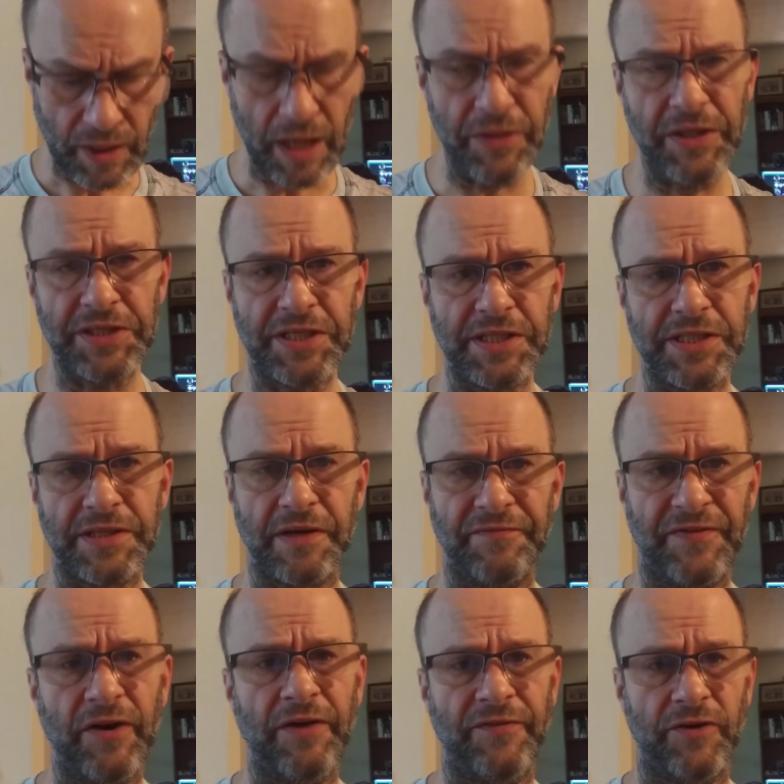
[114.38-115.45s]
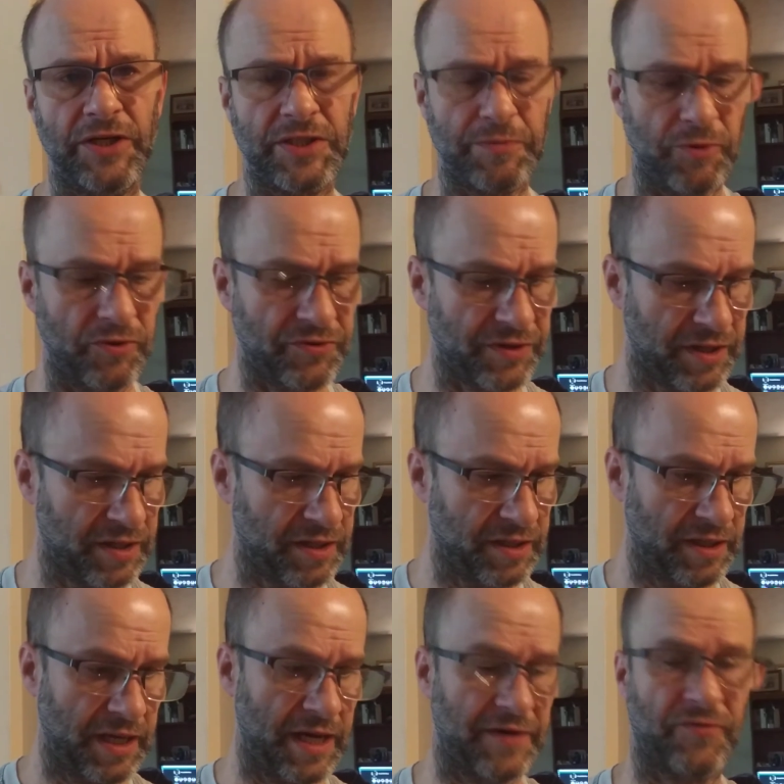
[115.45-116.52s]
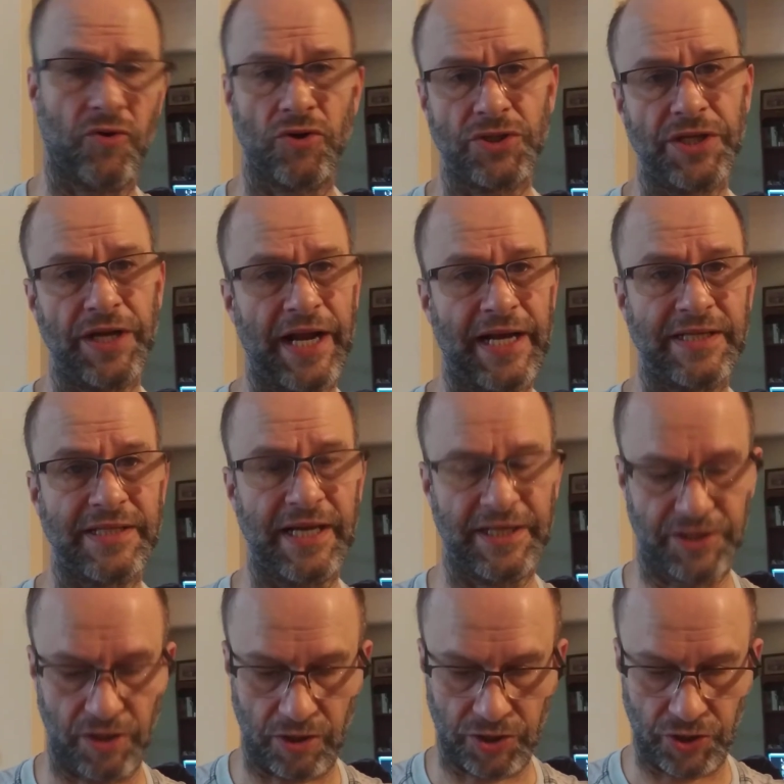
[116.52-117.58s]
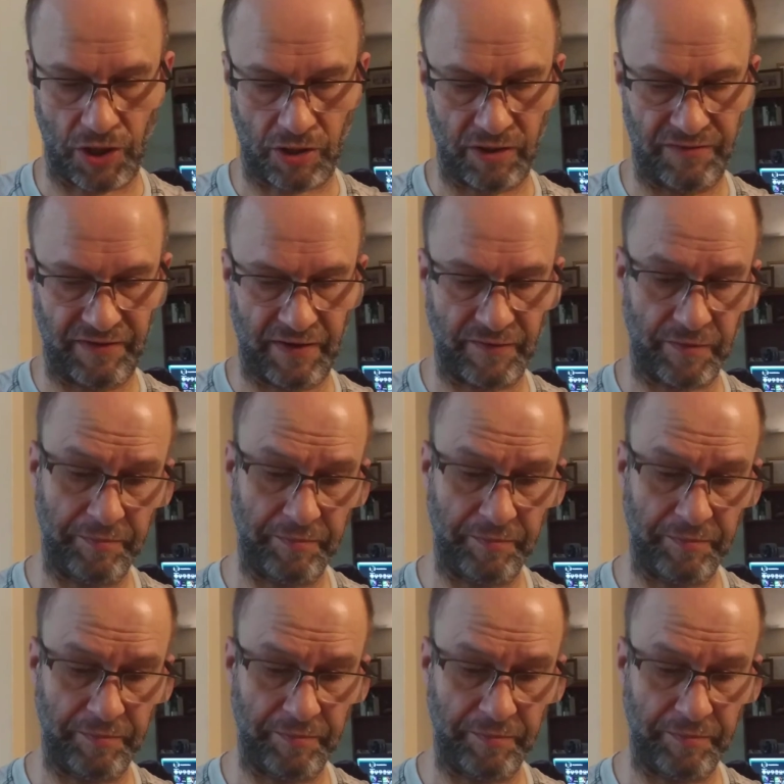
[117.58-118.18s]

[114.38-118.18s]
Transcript: this is very very smooth, and of course it has that dark chocolate flavor.